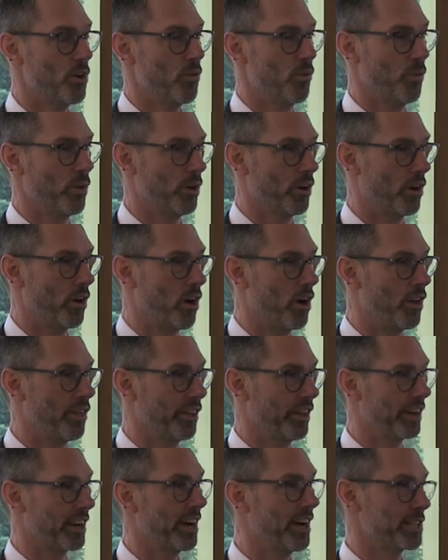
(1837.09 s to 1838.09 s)
we're on
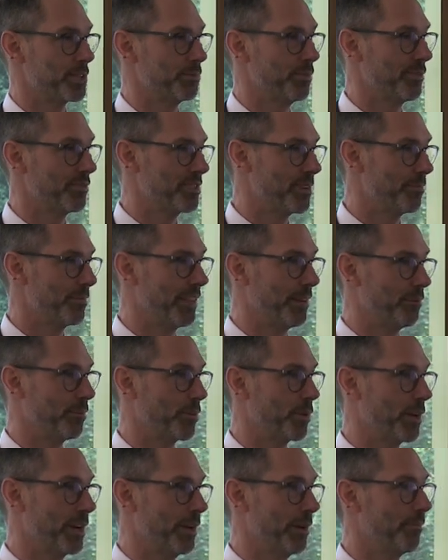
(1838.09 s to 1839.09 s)
the cusp of something
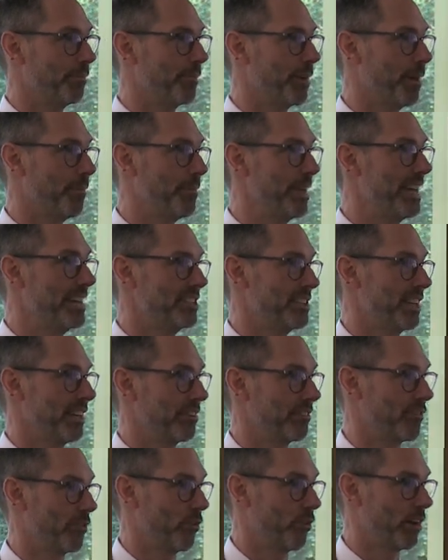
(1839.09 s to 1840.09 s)
pretty amazing
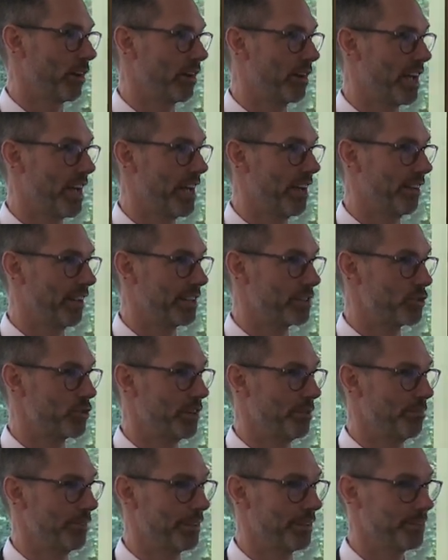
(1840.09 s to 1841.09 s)
for ALS
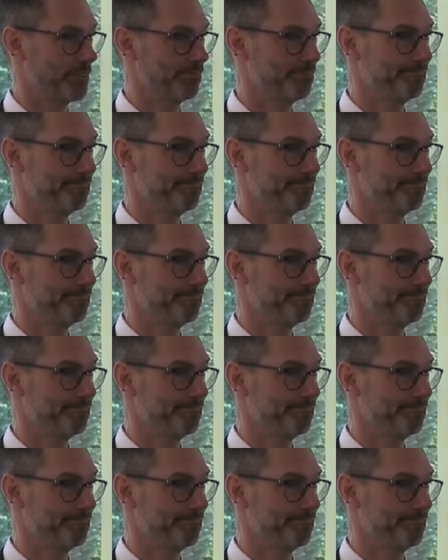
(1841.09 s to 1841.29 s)
treatment.